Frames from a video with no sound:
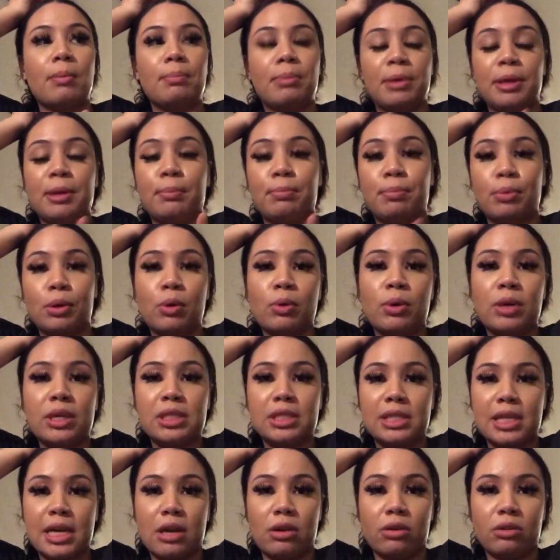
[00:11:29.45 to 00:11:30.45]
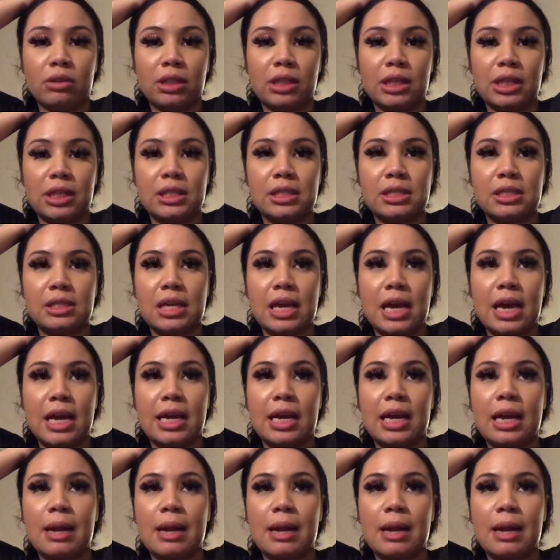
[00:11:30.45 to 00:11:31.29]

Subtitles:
be broken down on the inside.